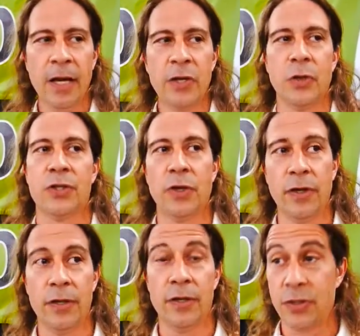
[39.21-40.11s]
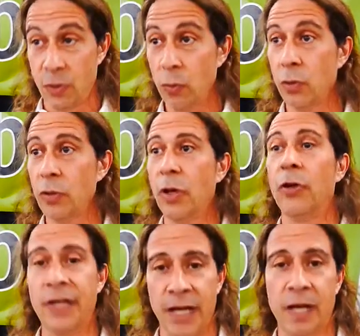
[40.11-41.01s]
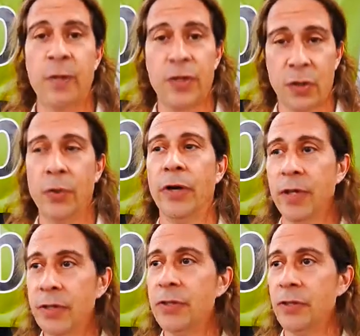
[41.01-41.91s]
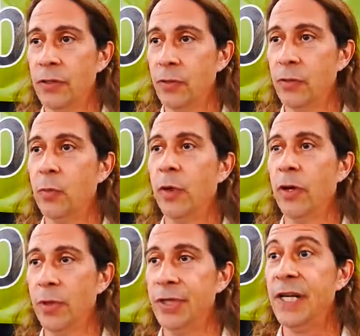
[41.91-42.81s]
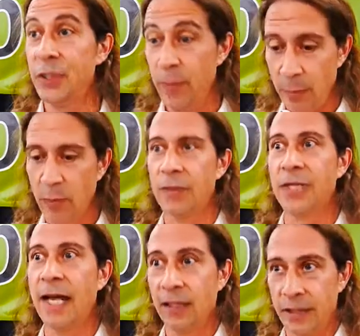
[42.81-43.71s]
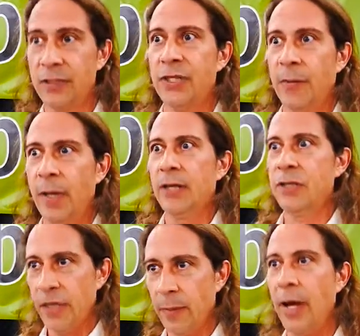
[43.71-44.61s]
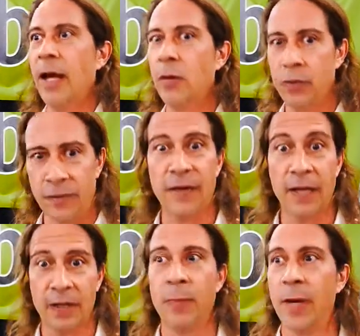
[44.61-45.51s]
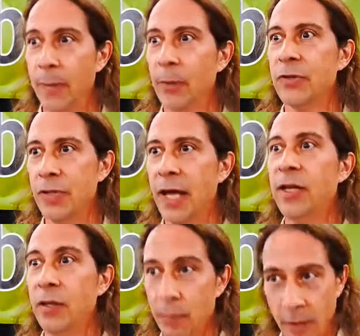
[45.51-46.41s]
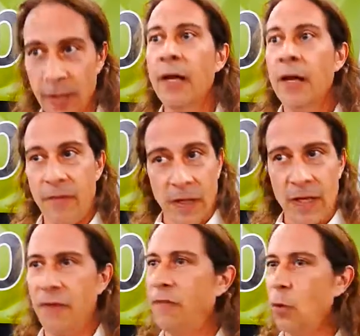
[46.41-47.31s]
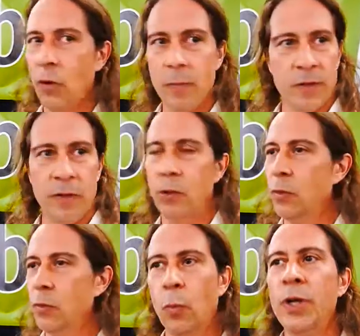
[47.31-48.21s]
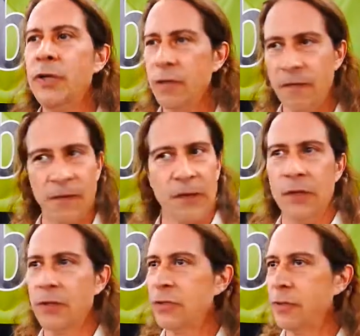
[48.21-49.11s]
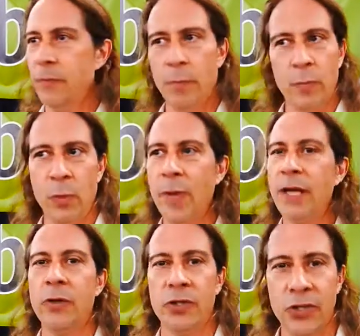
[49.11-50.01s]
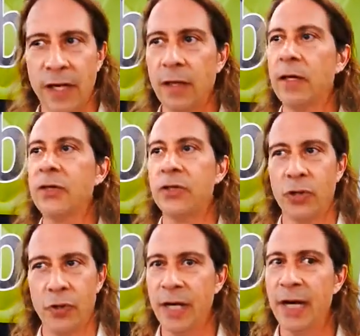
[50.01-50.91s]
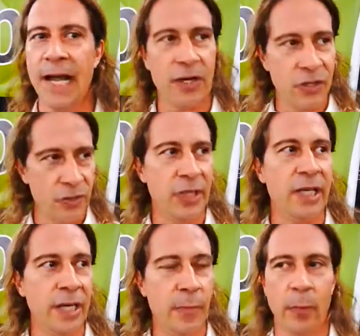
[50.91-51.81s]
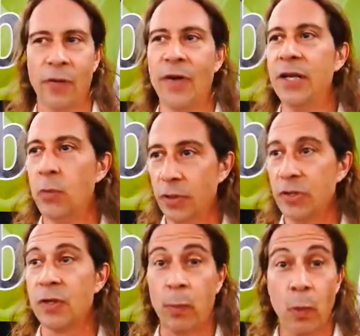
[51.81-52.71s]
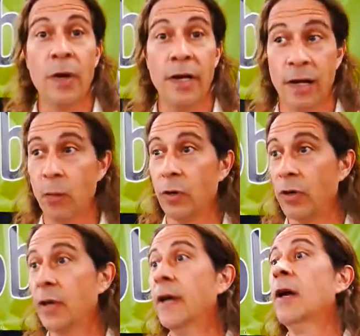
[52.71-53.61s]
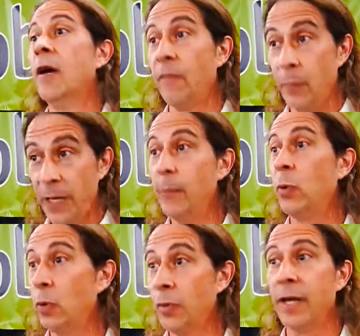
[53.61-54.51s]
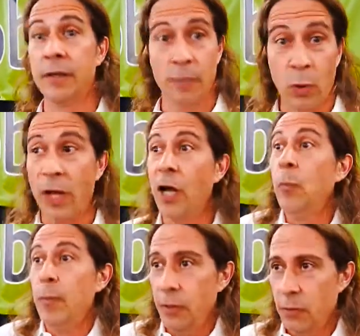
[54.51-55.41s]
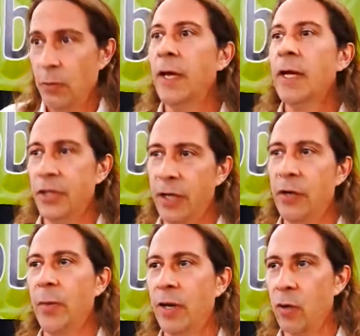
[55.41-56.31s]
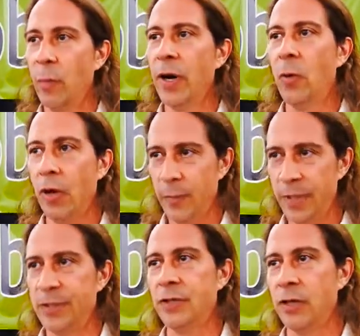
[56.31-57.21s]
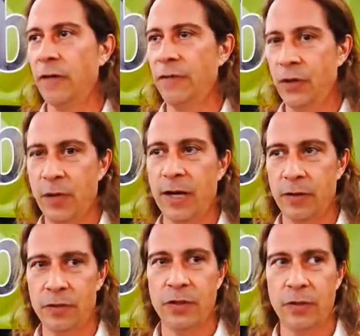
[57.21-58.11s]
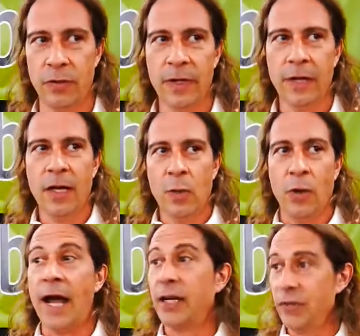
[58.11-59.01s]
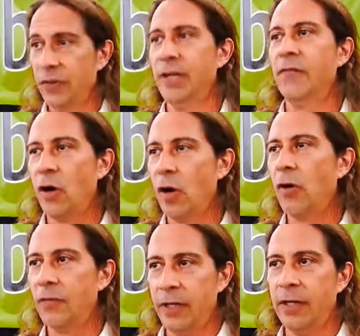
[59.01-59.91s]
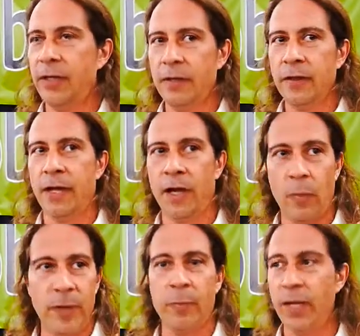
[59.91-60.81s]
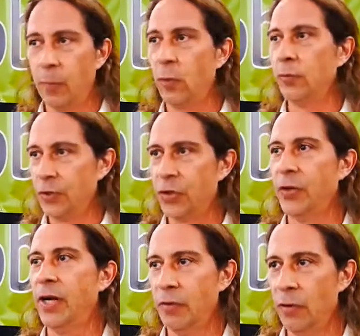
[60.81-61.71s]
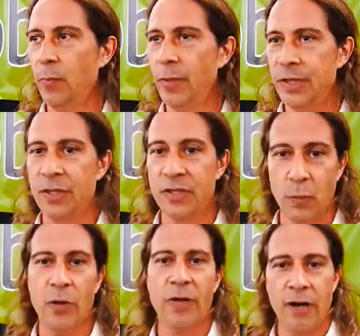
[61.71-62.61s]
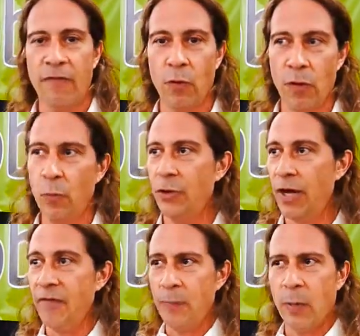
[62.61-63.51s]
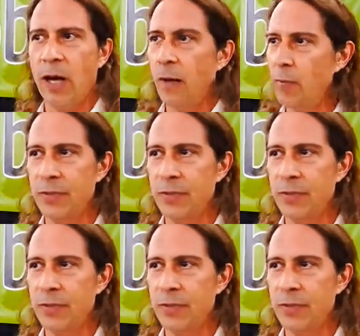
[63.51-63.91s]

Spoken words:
So I started this school called Cannabis Career Institute, where we teach people exactly step by step, how do you fill out the papers and how do you fill out the forms and what do you do first, and we make you a checklist, create an action team, and provide you with a support network of people that will help you to get your medical marijuana business off the ground. So we're actively involved in helping people to create their own business, and we're there for them when they're having problems